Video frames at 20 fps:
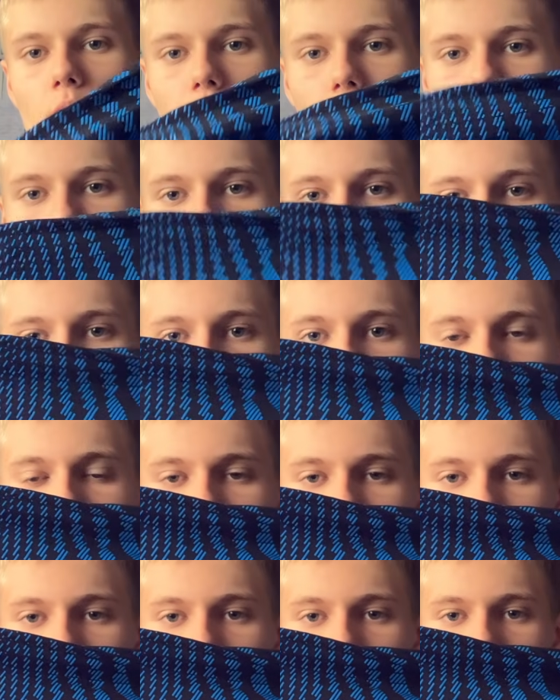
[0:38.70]
on
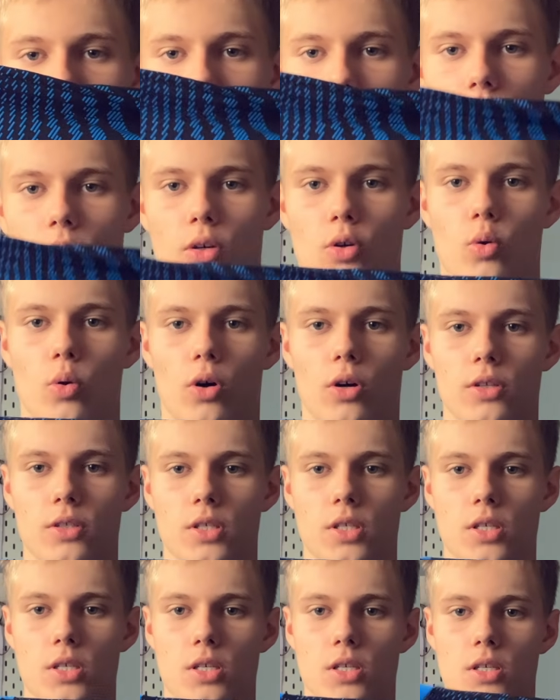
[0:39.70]
your
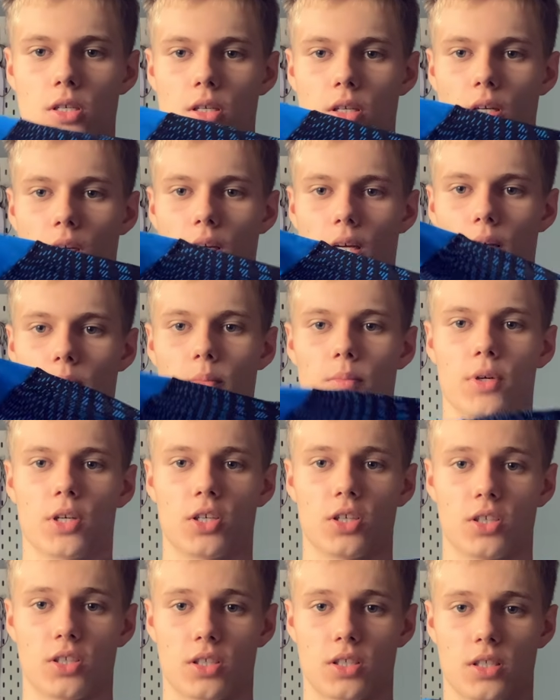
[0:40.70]
quads
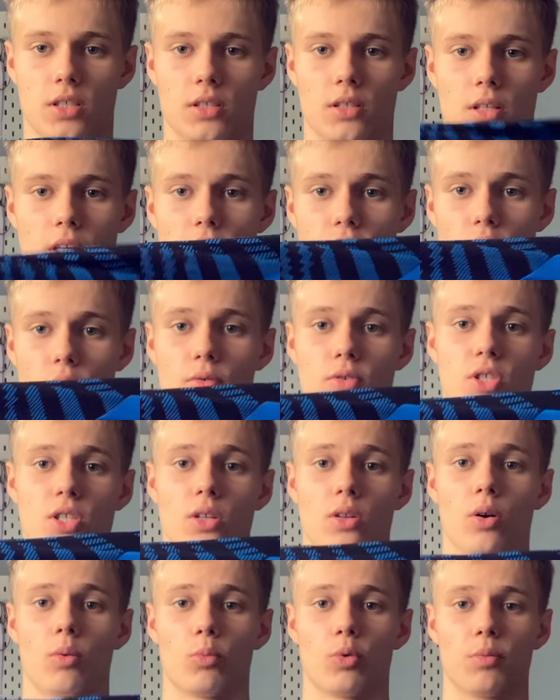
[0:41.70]
because there's obviously
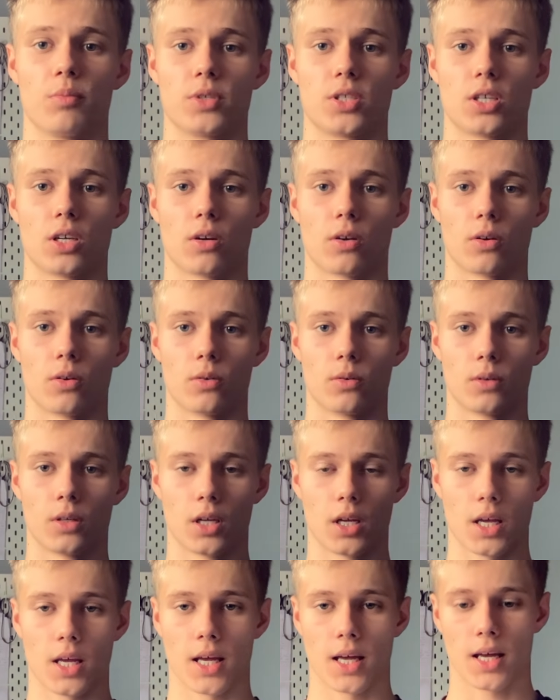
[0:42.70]
a lot more material.
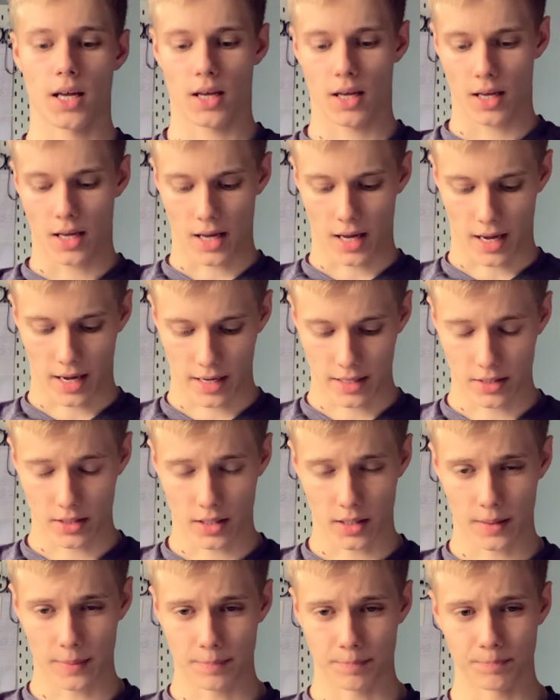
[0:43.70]
And
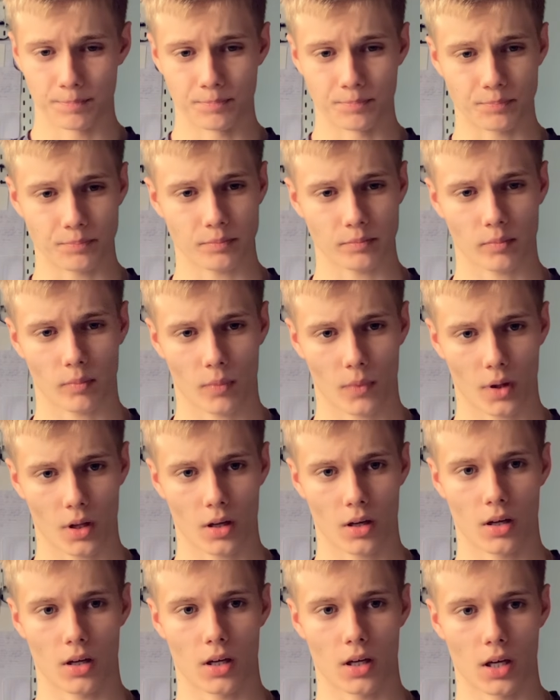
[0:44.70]

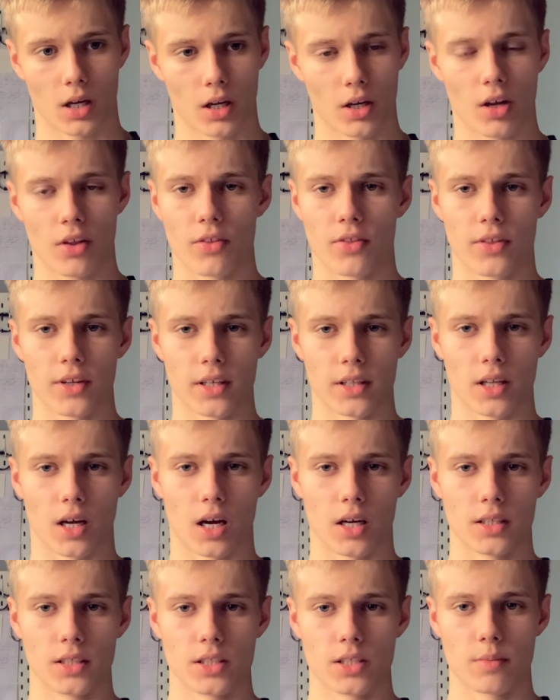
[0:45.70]
another thing that
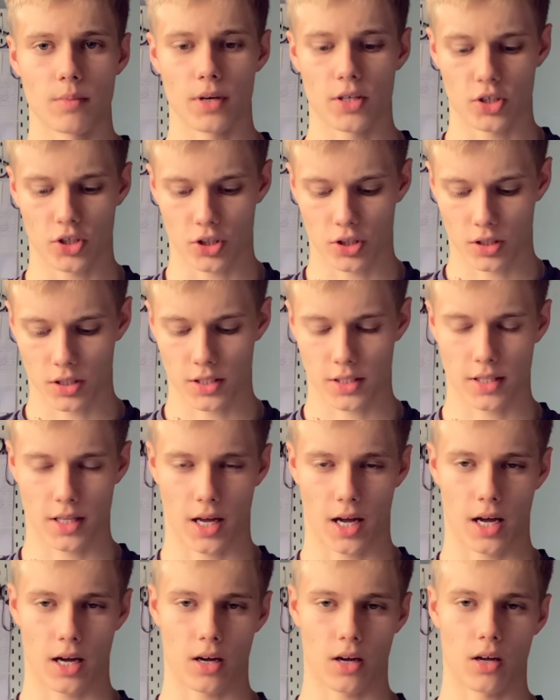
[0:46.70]
I need to mention is
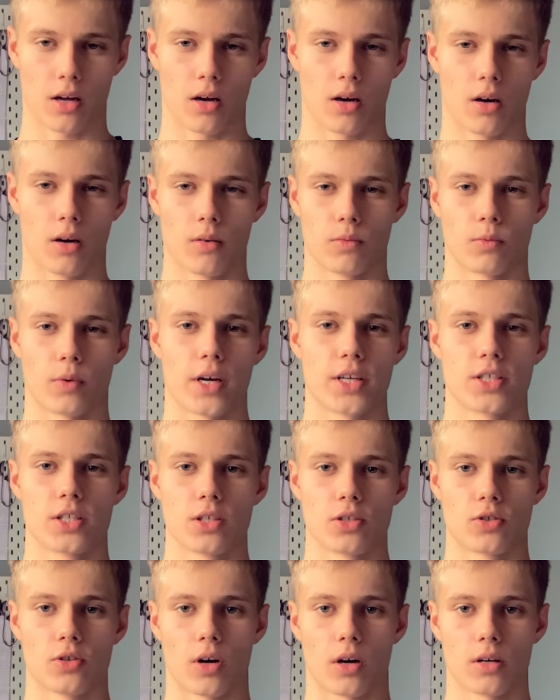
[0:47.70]
that
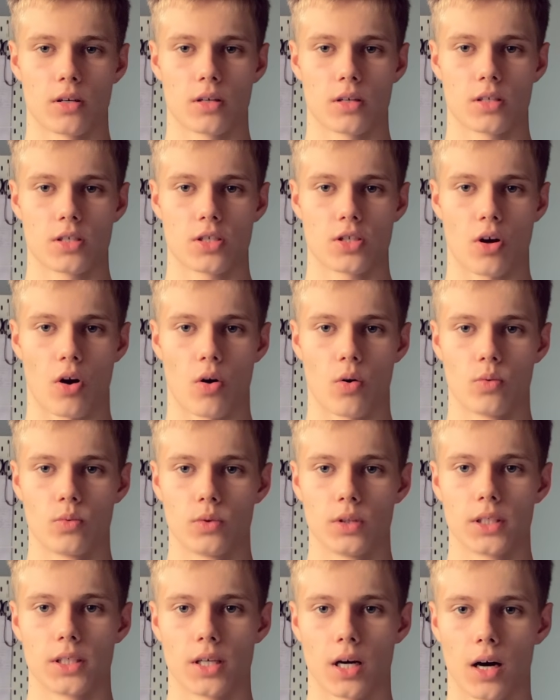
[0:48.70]
racing trunks
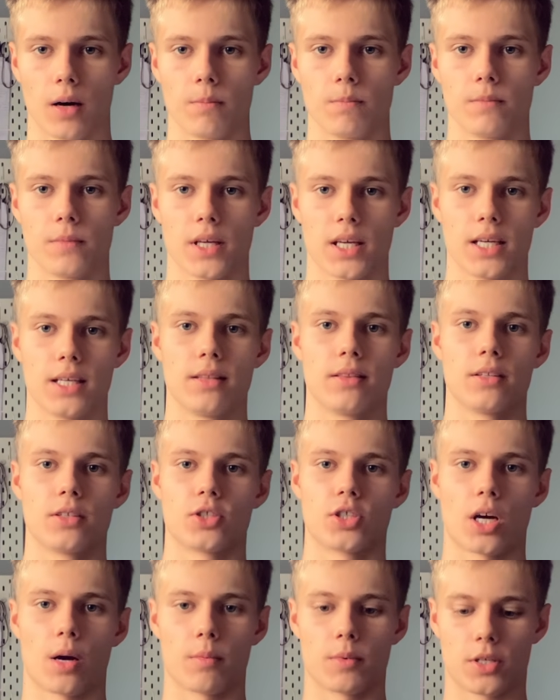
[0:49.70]
only come in the
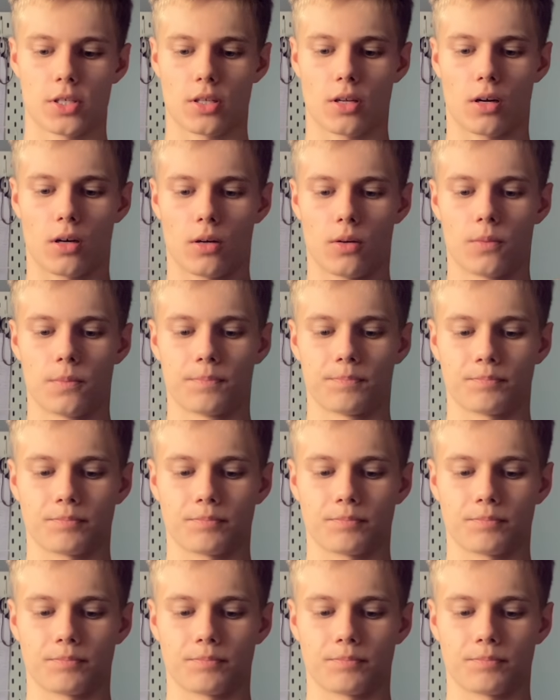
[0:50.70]
jammer style.